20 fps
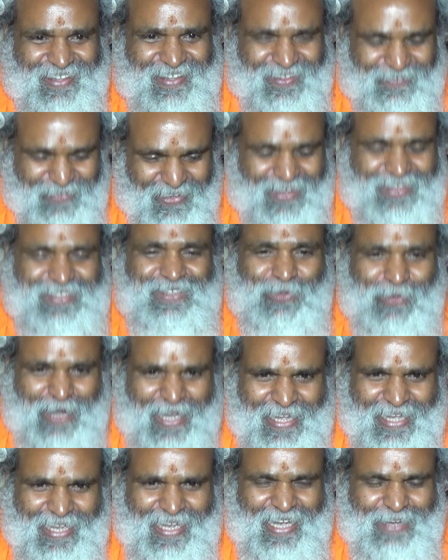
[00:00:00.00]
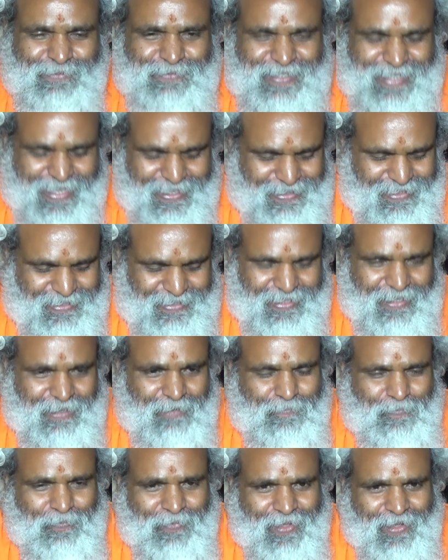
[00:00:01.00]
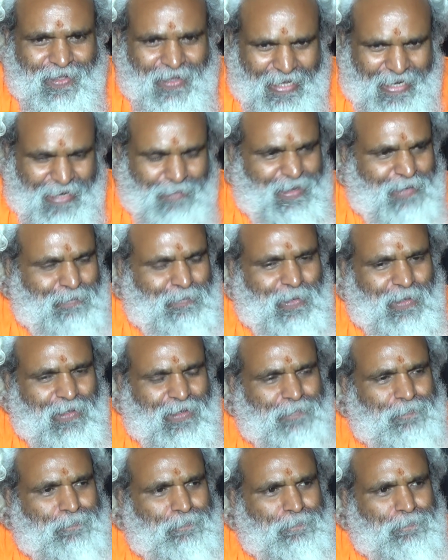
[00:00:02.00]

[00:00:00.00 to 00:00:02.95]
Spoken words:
Because why I am saying this thing? Remember,